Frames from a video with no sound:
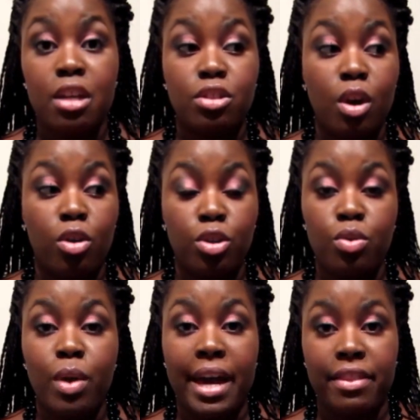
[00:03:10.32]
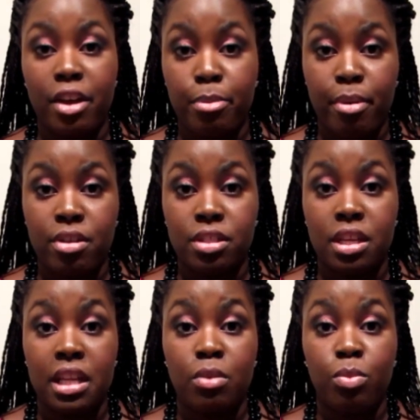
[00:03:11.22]
So you and the other
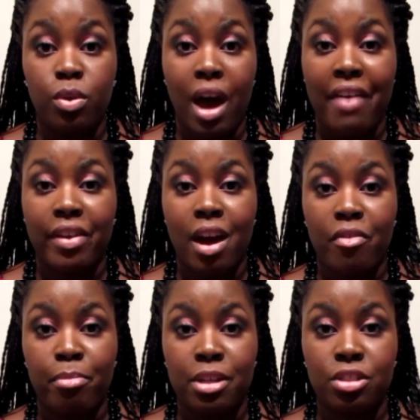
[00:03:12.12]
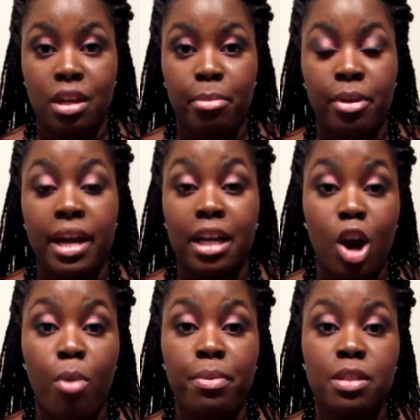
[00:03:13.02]
person will have the confirmation number, and
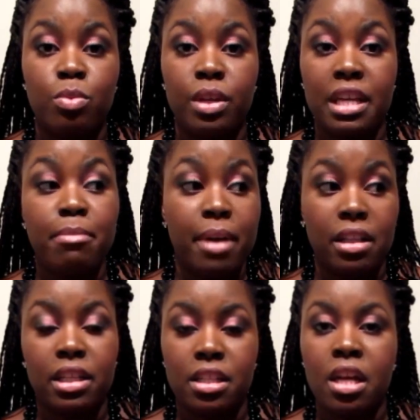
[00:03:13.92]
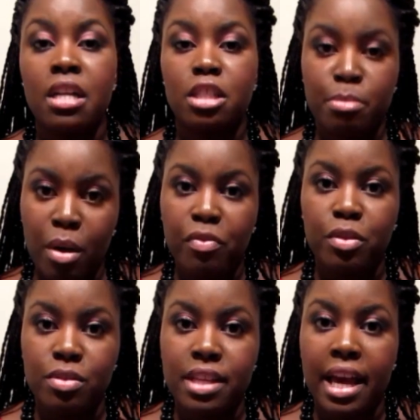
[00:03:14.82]
Copious will email it to both of
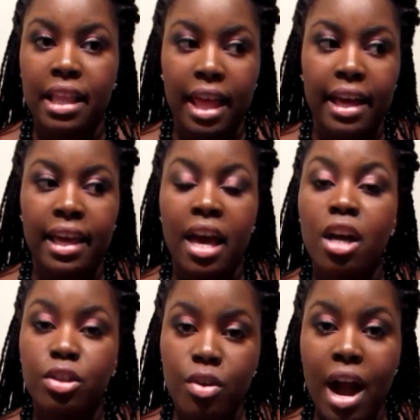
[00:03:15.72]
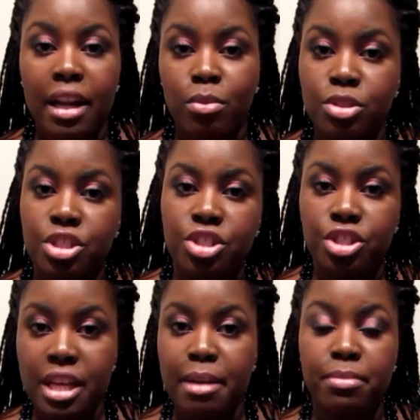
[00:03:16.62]
you saying like, your item was just
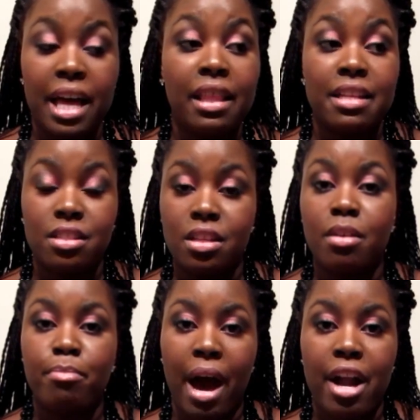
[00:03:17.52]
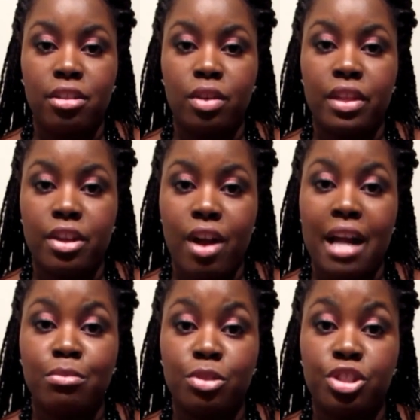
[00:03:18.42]
shipped. That lets the buyer know that your
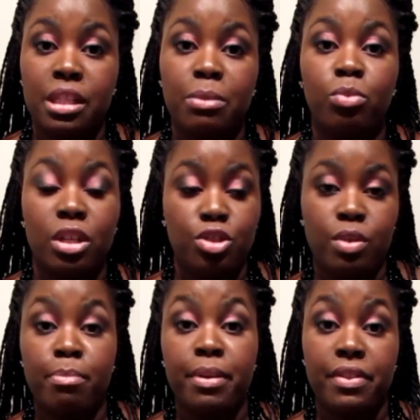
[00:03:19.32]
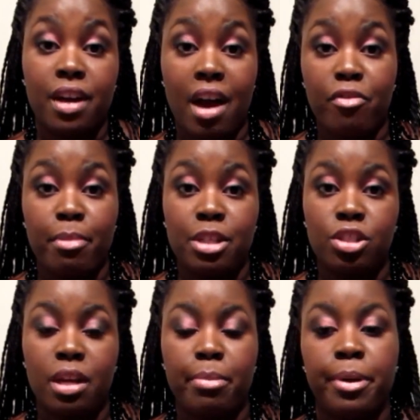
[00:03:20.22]
item was shipped once you input the
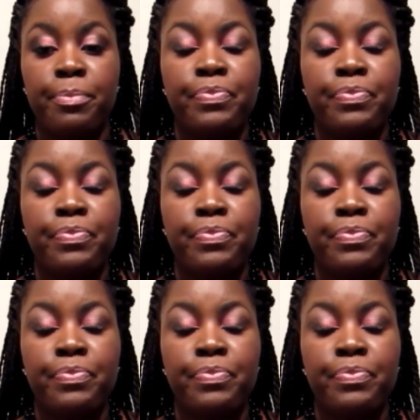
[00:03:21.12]
confirmation number.